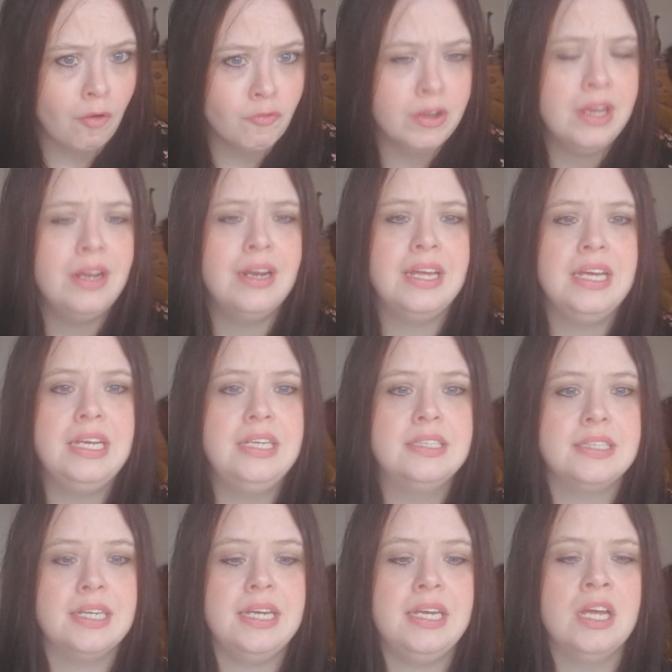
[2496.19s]
real
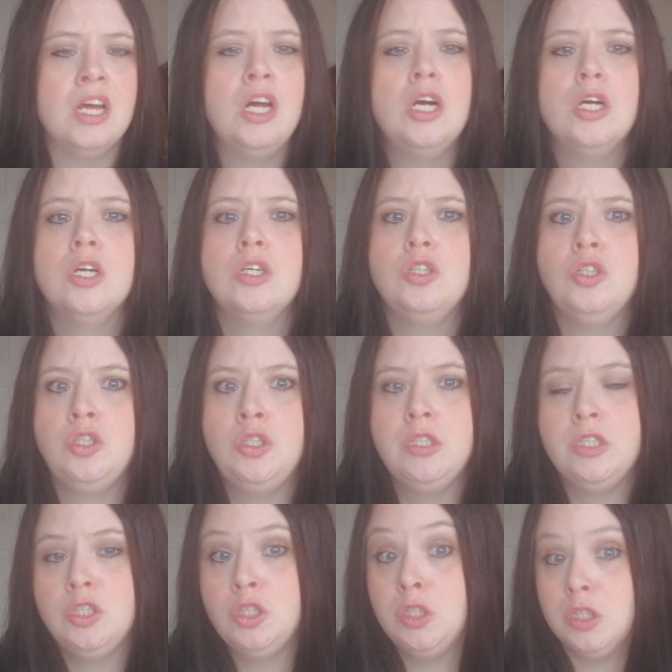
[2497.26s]
easy
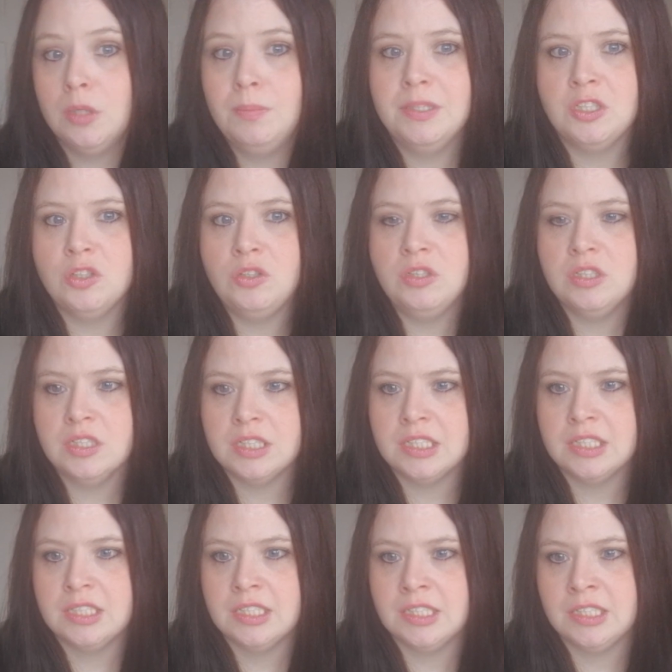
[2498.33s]
to
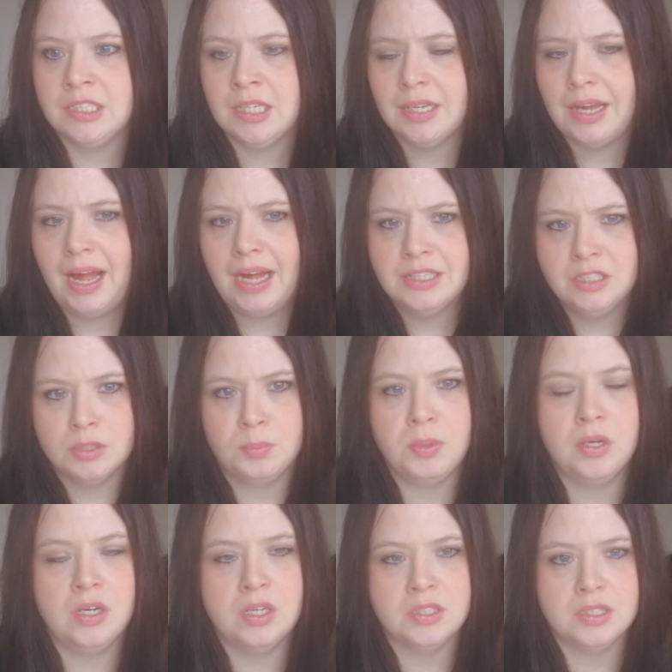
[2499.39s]
misunderstand a
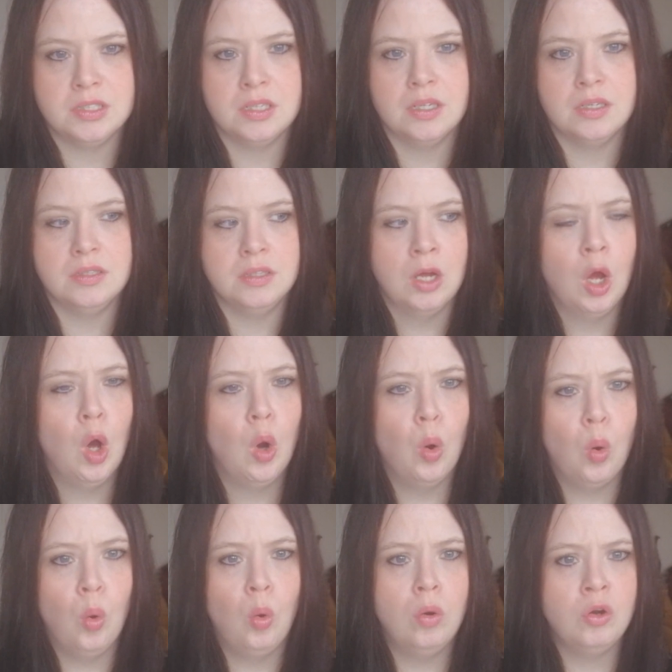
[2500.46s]
person,
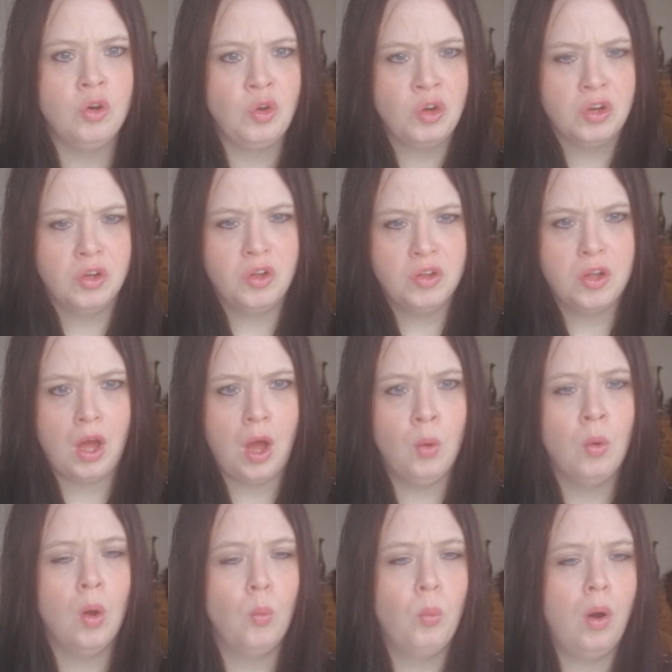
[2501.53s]
or to
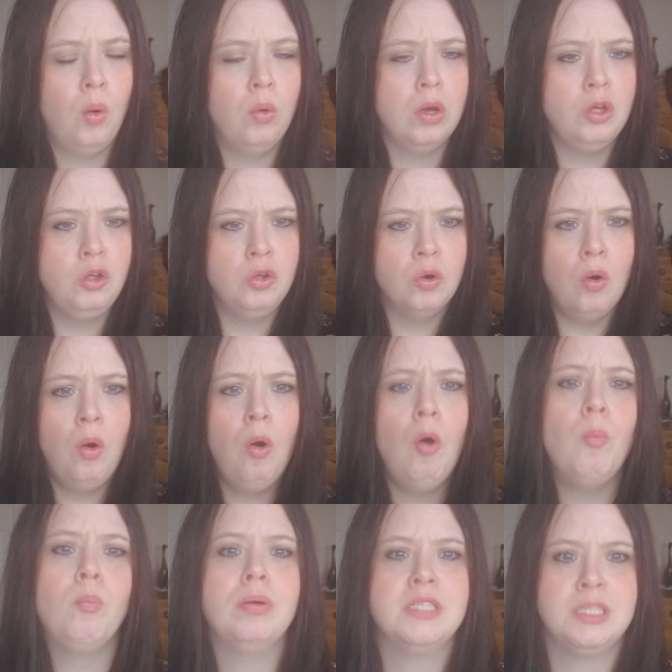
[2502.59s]
go, well,
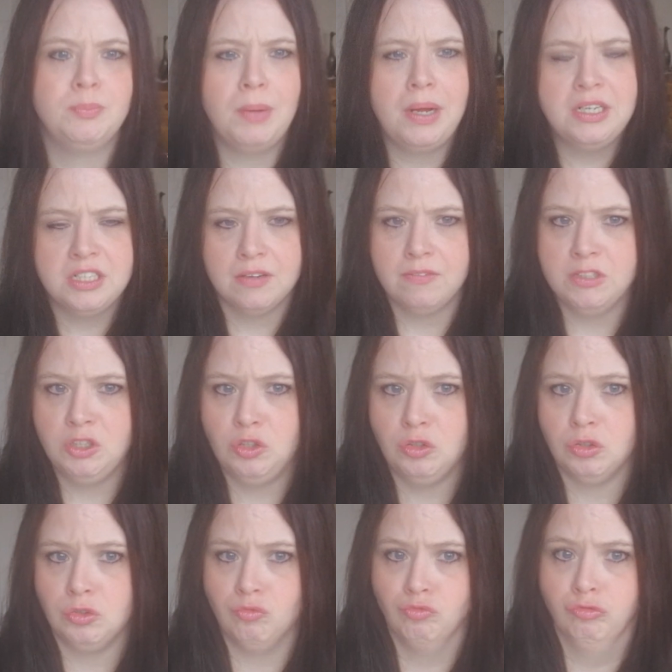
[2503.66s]
your perspective is
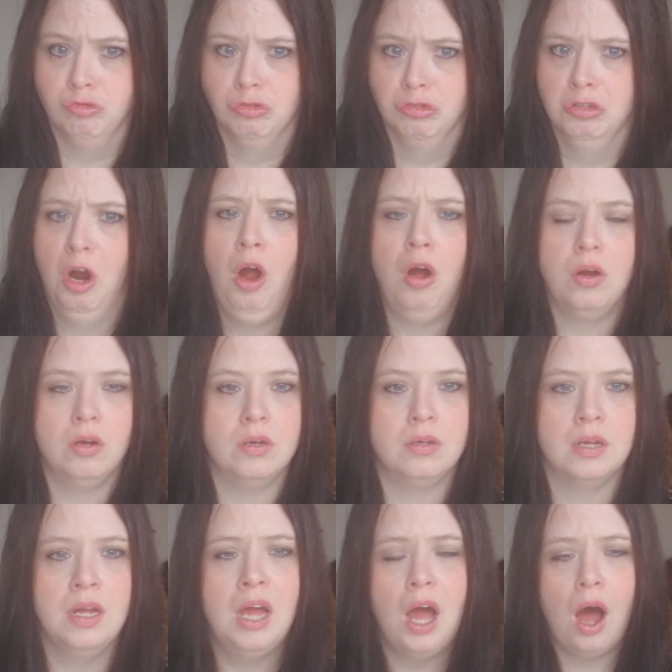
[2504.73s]
just
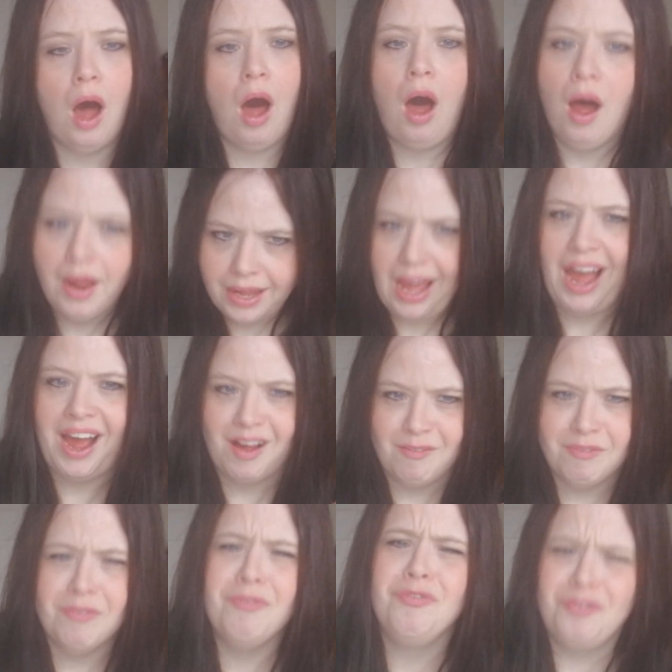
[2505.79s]
wrong, I have
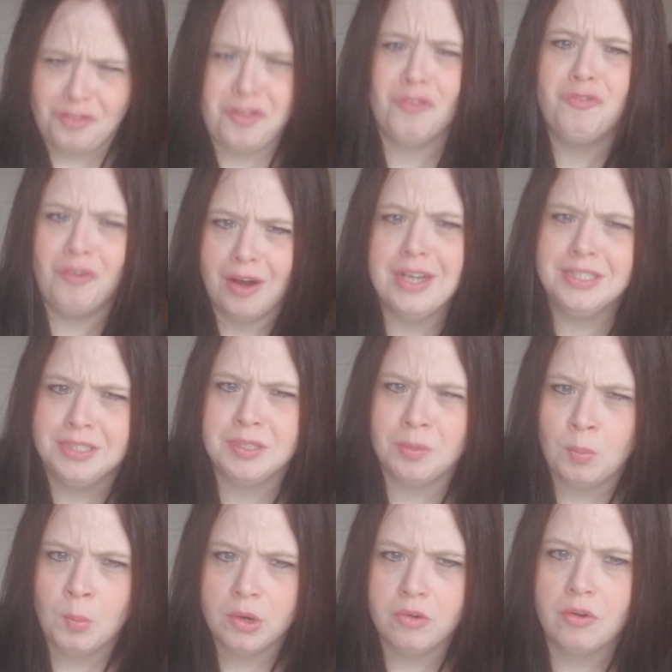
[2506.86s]
the right
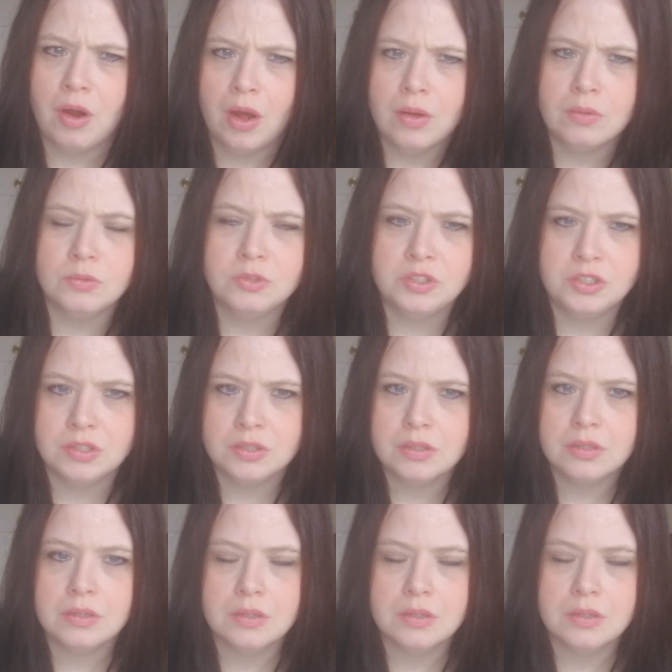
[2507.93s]
approach.